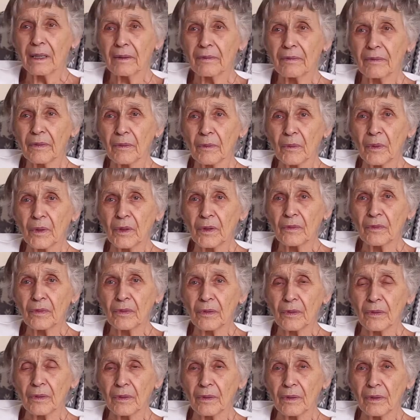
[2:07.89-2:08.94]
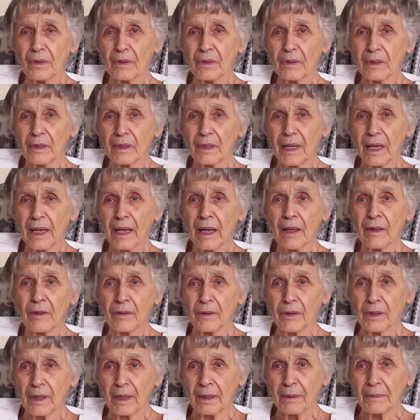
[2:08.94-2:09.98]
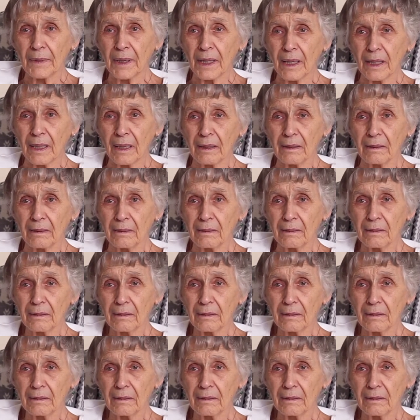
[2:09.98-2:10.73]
If it weren't for Heather coming in,